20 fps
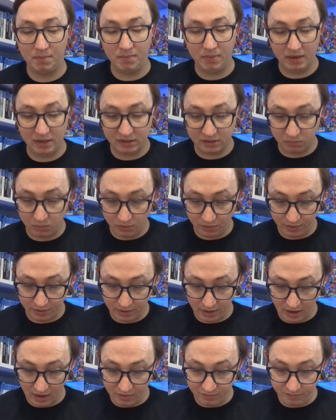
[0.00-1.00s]
It's one
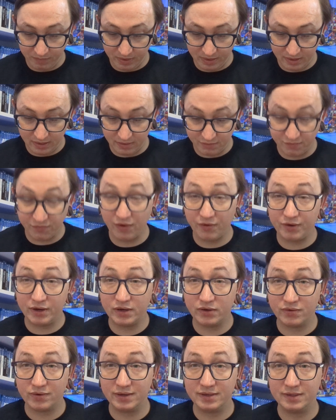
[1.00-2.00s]
I've been very
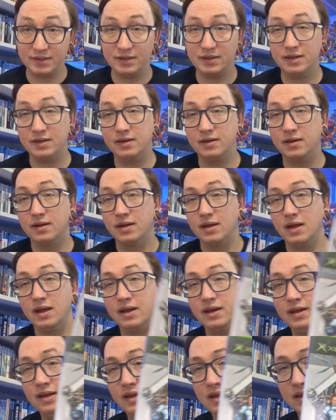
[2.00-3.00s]
interested in, and
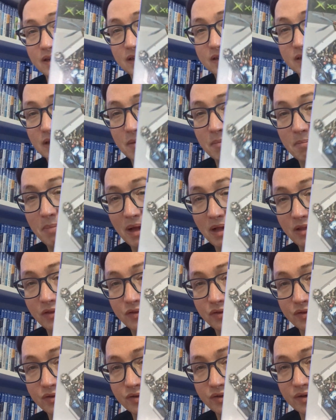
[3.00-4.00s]
it is Metal
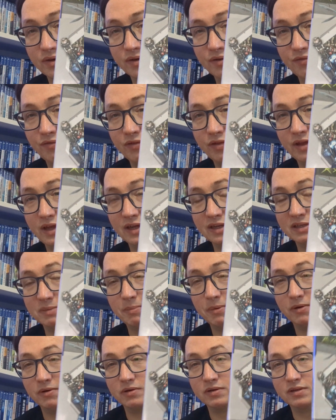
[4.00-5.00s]
Dungeon for the
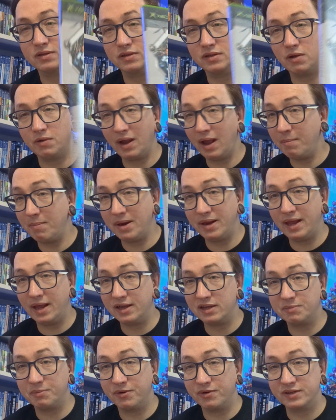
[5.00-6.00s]
Xbox. Don't get many
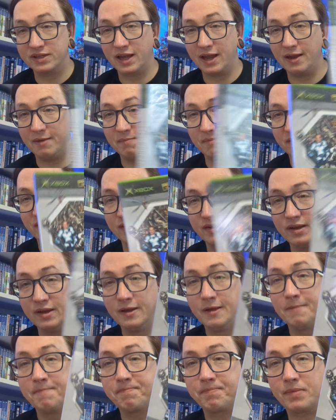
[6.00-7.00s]
Xbox games,
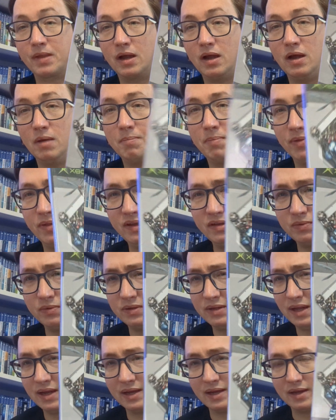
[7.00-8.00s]
but this
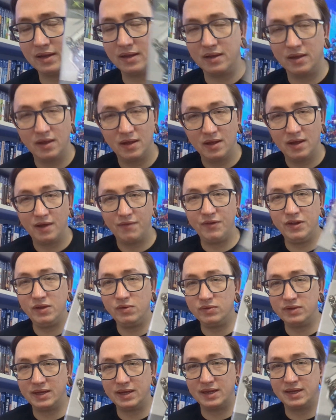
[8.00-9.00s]
was like, I think it
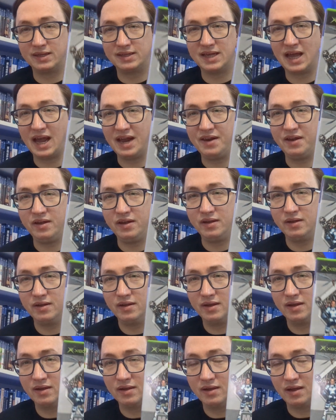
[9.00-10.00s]
was like a tenner
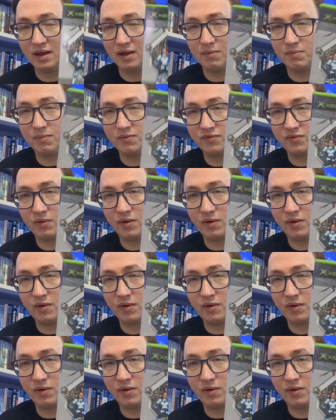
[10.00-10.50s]
with